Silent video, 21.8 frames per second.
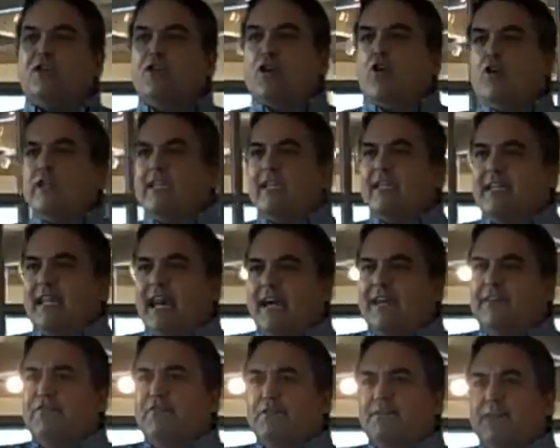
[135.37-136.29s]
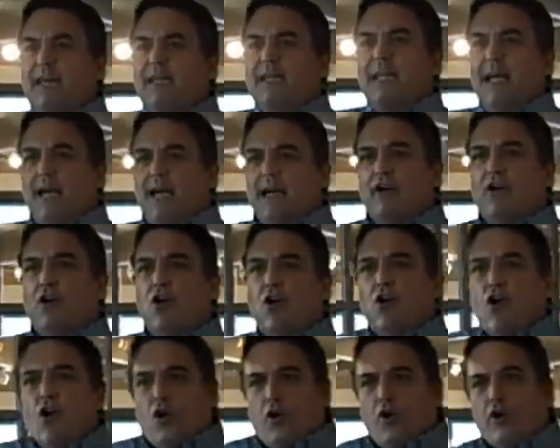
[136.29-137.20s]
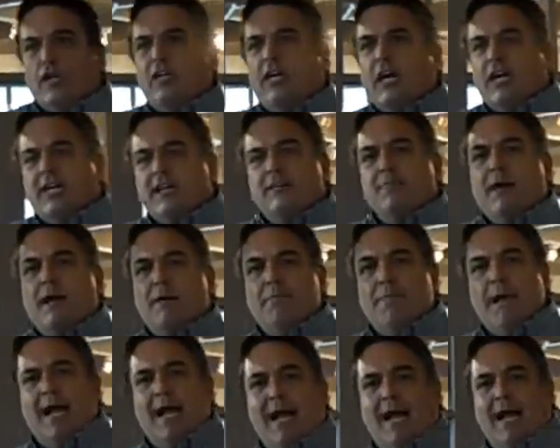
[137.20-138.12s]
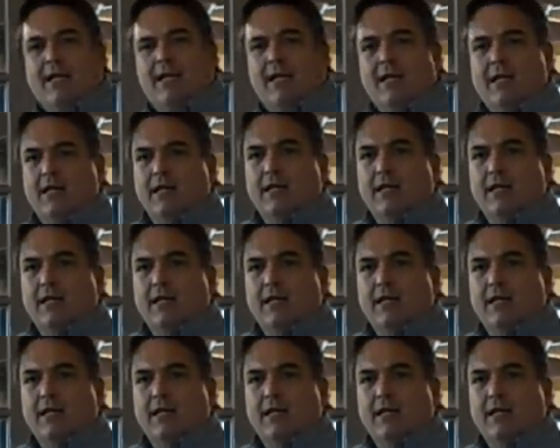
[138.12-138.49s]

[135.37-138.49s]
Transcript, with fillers: holding a knife to my neck, or a gun in my back,